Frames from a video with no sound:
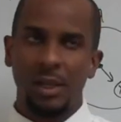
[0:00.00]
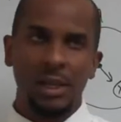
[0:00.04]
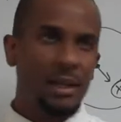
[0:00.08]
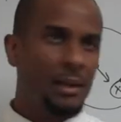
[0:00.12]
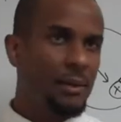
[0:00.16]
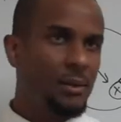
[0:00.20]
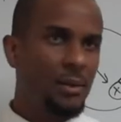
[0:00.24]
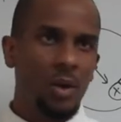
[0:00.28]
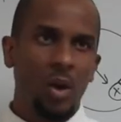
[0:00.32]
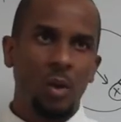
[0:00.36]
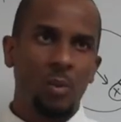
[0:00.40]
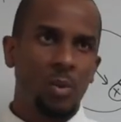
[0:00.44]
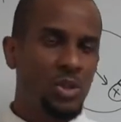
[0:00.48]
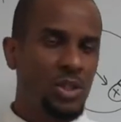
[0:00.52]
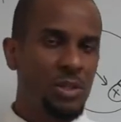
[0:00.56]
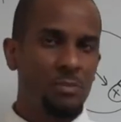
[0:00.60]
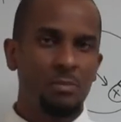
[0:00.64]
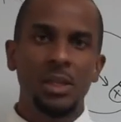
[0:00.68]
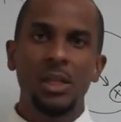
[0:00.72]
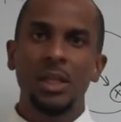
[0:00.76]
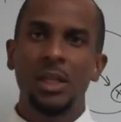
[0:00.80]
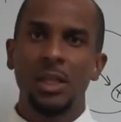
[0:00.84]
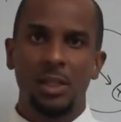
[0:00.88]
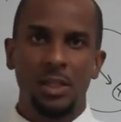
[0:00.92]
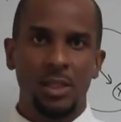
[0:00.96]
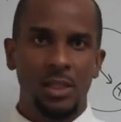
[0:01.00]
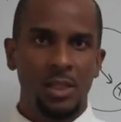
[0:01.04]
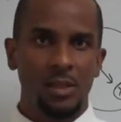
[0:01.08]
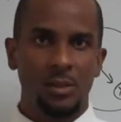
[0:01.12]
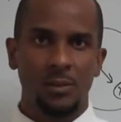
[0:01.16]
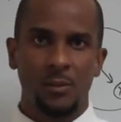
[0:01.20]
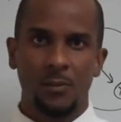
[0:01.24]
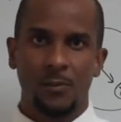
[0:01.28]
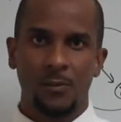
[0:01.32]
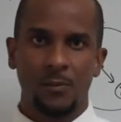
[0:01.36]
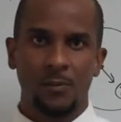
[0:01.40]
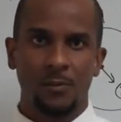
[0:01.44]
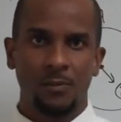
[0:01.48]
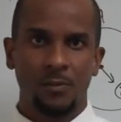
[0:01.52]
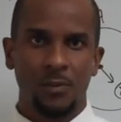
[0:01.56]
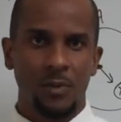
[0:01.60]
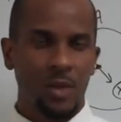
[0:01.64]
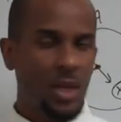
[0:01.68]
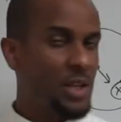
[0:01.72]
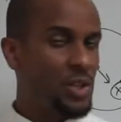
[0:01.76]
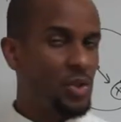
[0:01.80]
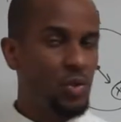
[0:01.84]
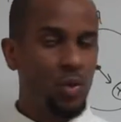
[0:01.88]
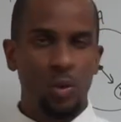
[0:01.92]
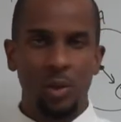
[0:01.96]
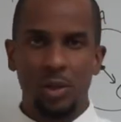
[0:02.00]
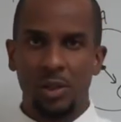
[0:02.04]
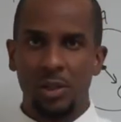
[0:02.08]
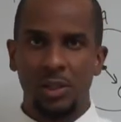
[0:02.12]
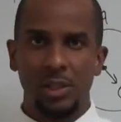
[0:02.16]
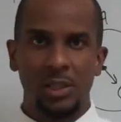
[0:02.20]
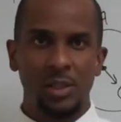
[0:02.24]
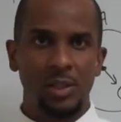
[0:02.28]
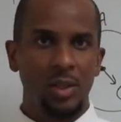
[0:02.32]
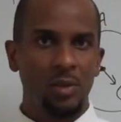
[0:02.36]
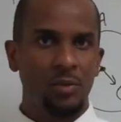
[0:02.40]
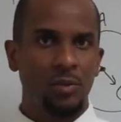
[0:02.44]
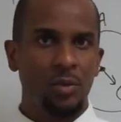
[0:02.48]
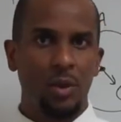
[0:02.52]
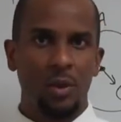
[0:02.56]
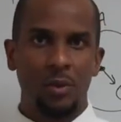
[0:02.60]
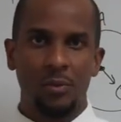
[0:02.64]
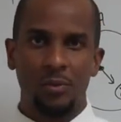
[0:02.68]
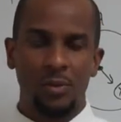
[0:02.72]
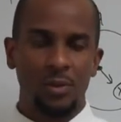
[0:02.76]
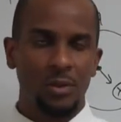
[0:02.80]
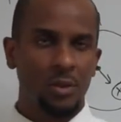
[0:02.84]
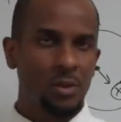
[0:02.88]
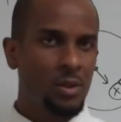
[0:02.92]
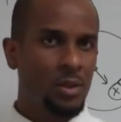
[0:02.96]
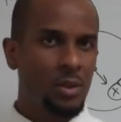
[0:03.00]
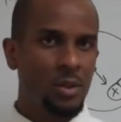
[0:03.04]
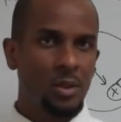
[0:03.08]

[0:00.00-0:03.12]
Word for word: uh, almost immediately, historically, evolves